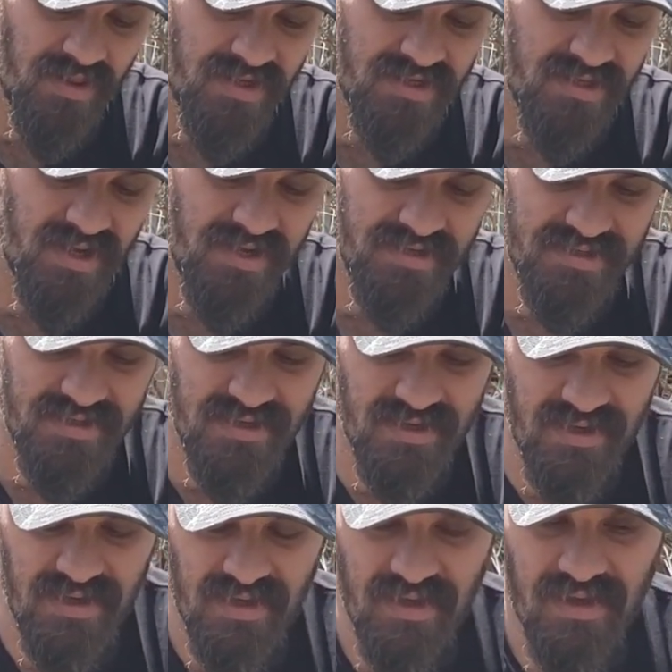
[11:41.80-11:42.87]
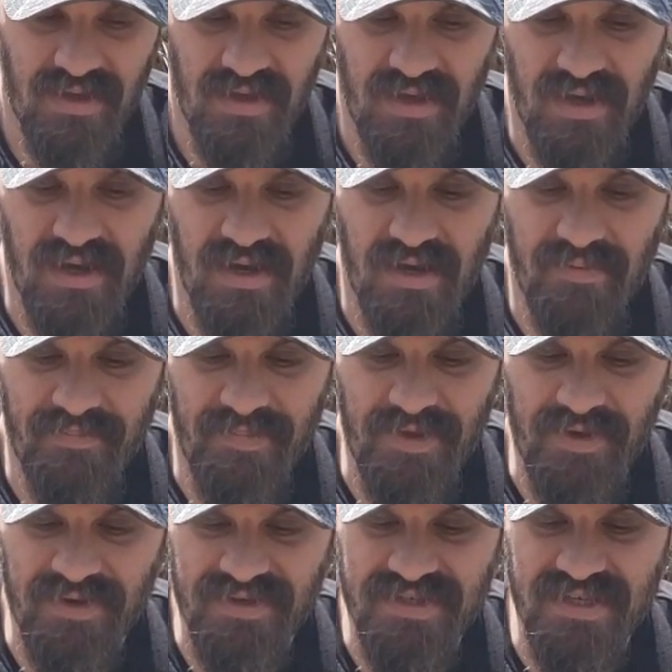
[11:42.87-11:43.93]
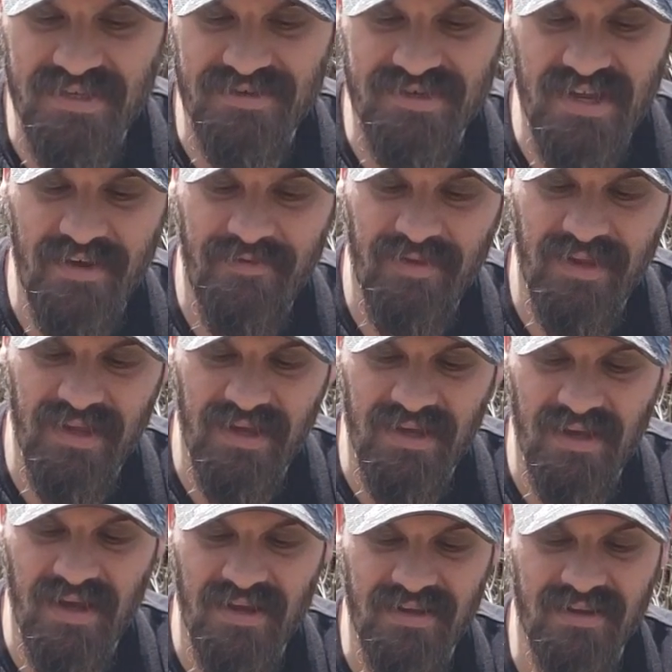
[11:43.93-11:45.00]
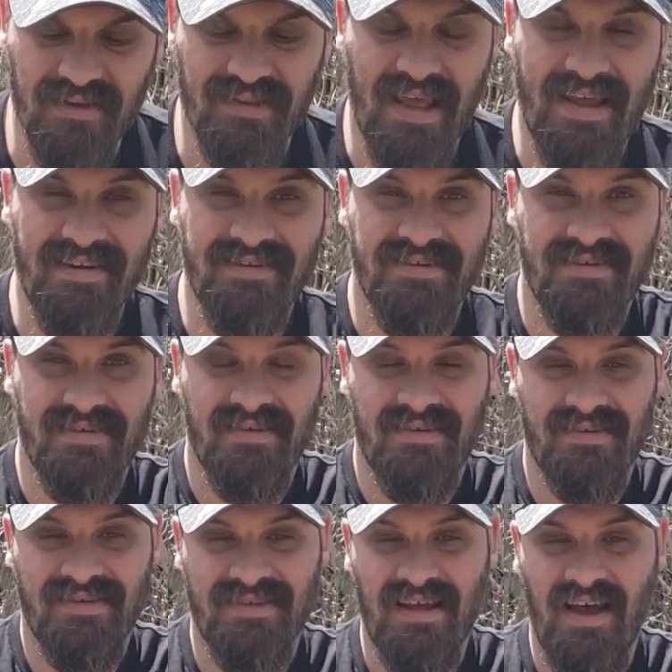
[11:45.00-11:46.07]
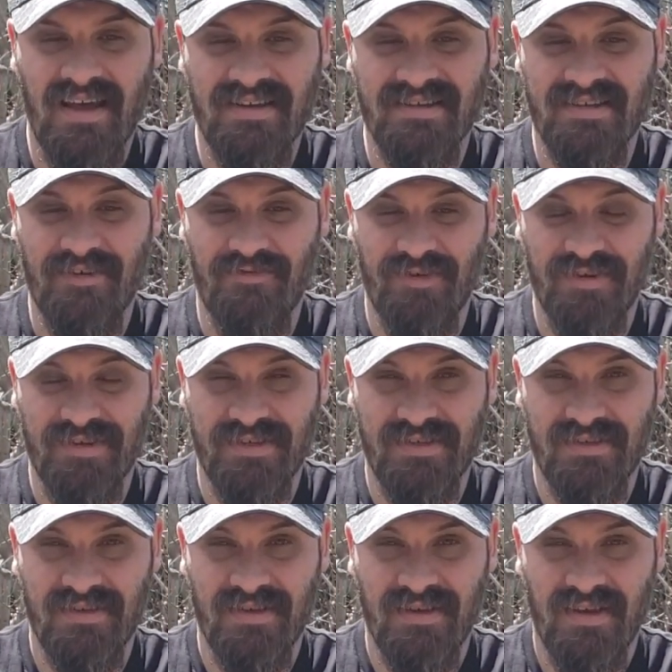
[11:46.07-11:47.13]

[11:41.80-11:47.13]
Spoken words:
of these lights. You can see there's definitely a lens size difference.